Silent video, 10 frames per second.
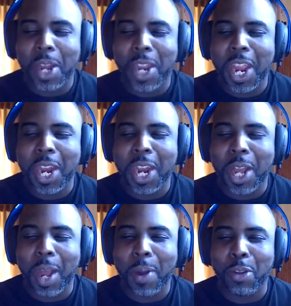Dana, how
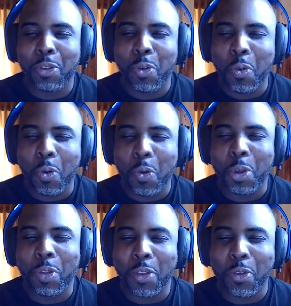about you? Who do you
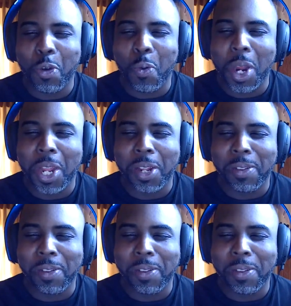think is going to win it?